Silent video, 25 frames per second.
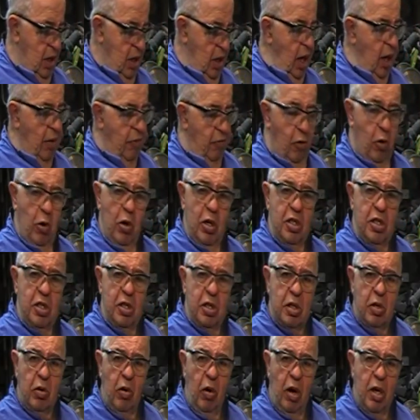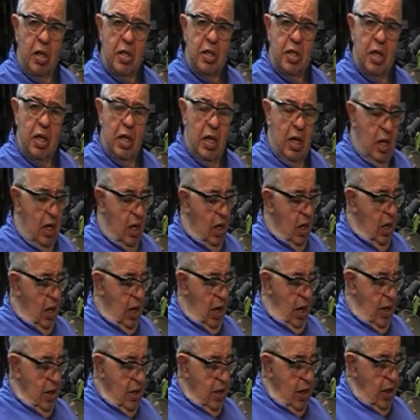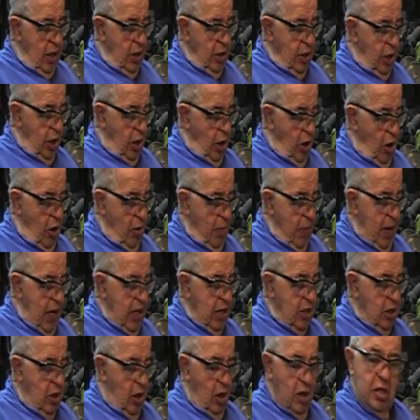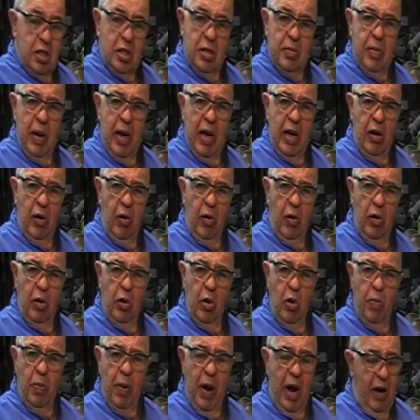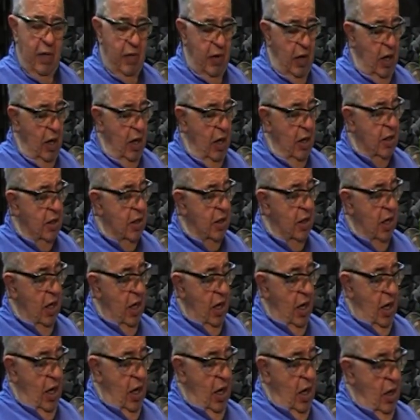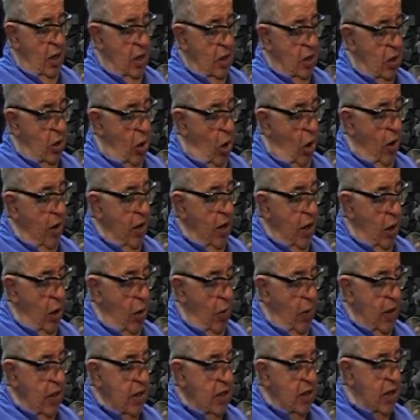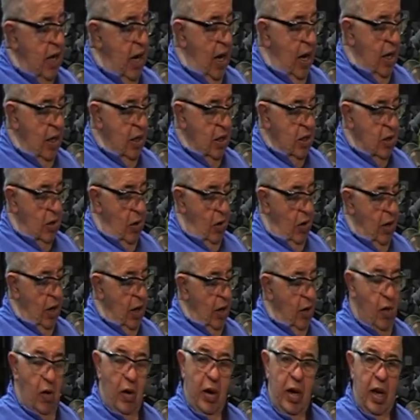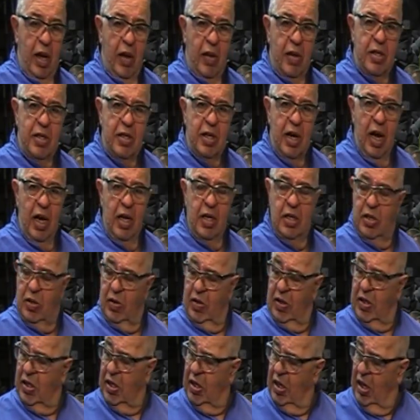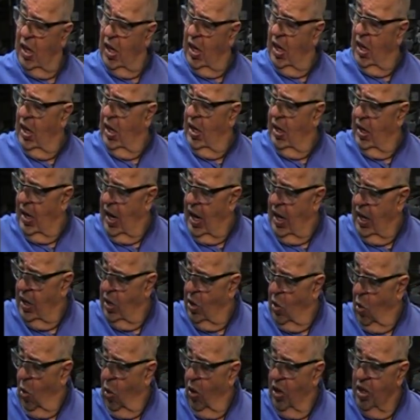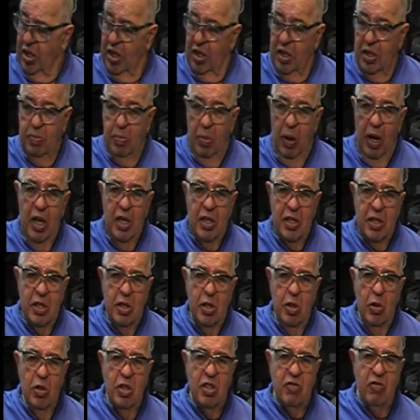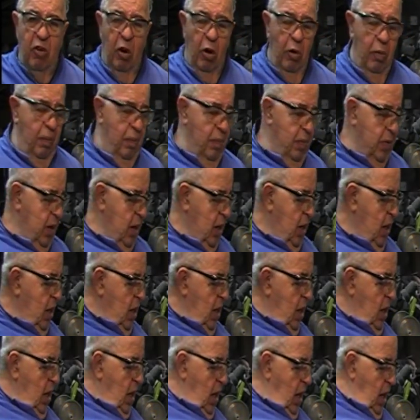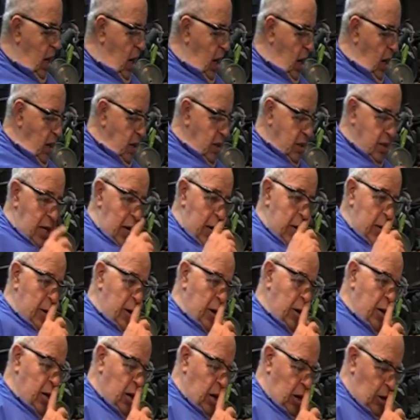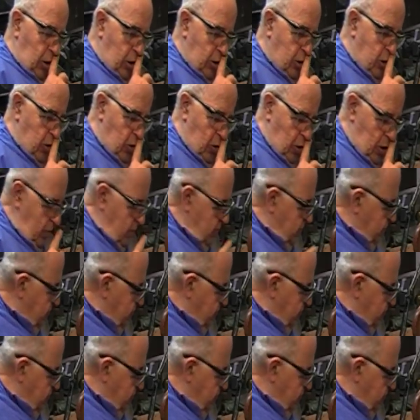Yeah, four inches across. And then I took it on a bandsaw, just made a loop out of it. It's sawn down on one side, sawn down on the other side, so it's not gorgeous, but it's useful. Uh, it's got a good color to it.